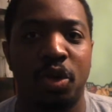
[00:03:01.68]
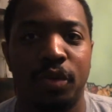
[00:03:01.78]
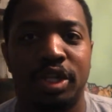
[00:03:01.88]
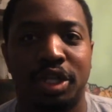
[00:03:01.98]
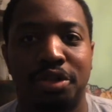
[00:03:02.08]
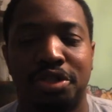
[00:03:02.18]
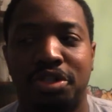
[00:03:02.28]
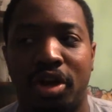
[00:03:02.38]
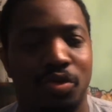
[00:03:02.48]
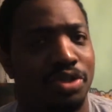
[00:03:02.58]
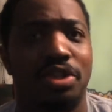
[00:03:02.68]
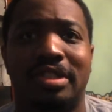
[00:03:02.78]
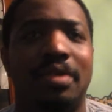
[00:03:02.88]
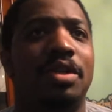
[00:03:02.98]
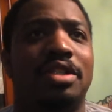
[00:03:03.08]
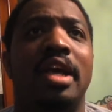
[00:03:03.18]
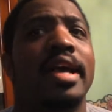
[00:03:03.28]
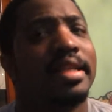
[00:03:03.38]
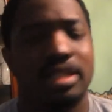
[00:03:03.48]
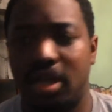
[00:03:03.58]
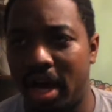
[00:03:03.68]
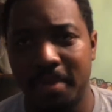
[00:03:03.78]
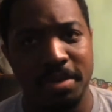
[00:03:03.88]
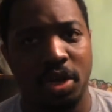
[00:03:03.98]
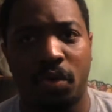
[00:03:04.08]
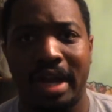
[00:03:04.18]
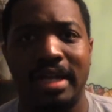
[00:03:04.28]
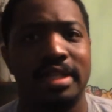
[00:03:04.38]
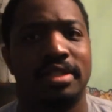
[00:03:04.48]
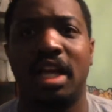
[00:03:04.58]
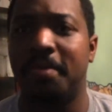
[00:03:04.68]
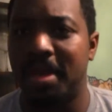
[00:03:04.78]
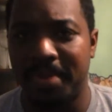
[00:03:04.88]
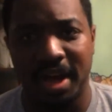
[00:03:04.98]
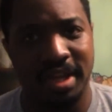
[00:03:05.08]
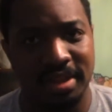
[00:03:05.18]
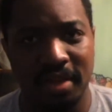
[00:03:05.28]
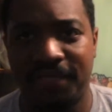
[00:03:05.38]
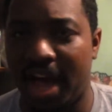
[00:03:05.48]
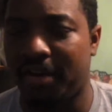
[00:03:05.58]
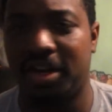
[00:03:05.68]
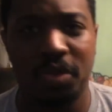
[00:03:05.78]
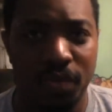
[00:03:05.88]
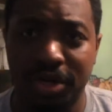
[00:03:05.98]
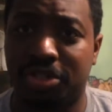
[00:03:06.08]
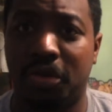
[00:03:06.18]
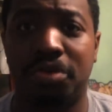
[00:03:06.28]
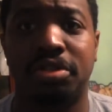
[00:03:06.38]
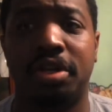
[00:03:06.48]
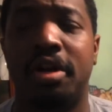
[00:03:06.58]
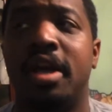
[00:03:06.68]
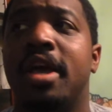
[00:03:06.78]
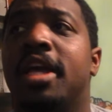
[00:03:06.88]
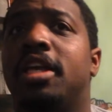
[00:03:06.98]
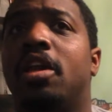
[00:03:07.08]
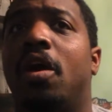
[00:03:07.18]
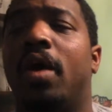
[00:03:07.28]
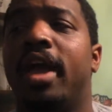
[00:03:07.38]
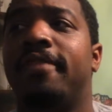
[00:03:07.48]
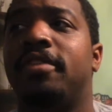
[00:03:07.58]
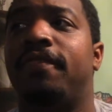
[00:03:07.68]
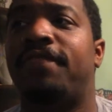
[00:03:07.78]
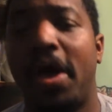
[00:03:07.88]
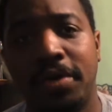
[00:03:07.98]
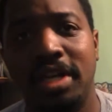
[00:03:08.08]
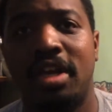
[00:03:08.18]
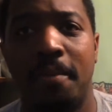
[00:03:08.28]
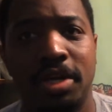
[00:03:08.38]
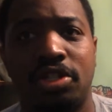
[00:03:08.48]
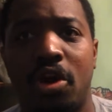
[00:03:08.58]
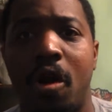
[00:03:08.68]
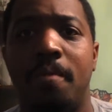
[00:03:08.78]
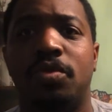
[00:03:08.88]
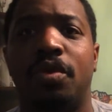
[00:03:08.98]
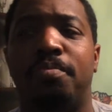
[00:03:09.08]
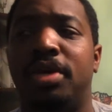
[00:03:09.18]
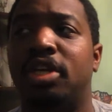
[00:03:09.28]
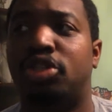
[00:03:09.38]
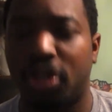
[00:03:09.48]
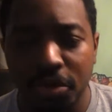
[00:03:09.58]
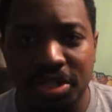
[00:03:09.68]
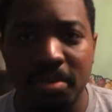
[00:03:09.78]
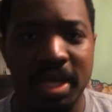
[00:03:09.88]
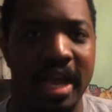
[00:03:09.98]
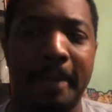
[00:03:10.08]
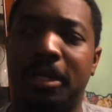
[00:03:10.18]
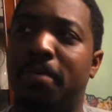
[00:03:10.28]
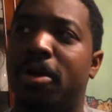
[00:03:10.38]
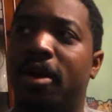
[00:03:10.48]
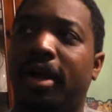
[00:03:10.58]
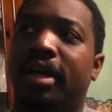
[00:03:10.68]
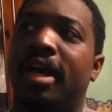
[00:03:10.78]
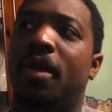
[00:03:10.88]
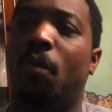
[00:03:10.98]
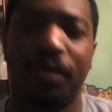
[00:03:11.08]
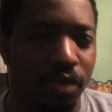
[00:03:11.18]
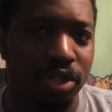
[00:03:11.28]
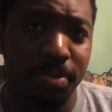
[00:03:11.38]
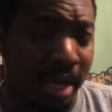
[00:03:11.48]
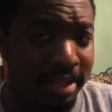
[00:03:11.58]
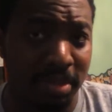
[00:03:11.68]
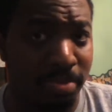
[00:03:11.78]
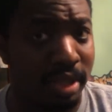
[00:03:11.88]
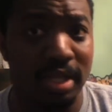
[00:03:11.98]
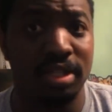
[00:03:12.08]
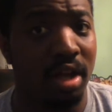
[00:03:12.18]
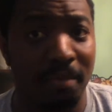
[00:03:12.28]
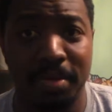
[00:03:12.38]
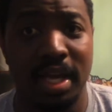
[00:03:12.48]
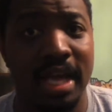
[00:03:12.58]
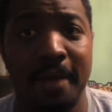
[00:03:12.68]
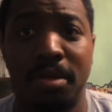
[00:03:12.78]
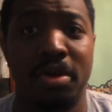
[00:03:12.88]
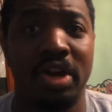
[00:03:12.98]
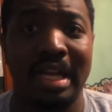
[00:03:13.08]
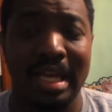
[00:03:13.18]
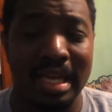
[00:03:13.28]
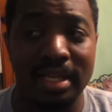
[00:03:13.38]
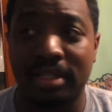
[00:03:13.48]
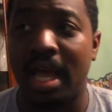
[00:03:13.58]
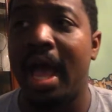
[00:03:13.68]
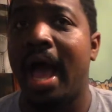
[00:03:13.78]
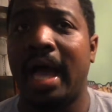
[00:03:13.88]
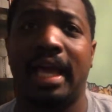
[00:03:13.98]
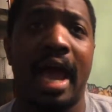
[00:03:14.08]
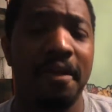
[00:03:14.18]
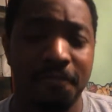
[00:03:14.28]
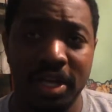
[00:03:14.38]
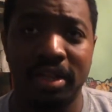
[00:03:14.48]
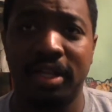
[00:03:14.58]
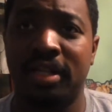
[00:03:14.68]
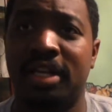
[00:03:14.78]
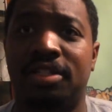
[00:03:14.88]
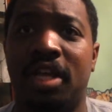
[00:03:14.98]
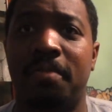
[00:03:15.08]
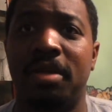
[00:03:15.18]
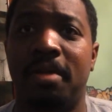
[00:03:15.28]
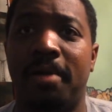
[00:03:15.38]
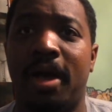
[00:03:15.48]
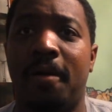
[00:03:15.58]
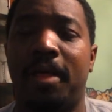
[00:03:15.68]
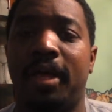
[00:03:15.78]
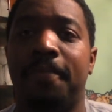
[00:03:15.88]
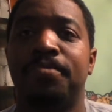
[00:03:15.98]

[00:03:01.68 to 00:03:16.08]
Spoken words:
and the Winter Soldier starts, which is going to be great. It's going to be about the Falcon and the Winter Soldier, you know, and Falcon coming to terms with being chosen to be Captain America and what the responsibilities of being Captain America is. I got a feeling that it's going to be about, like,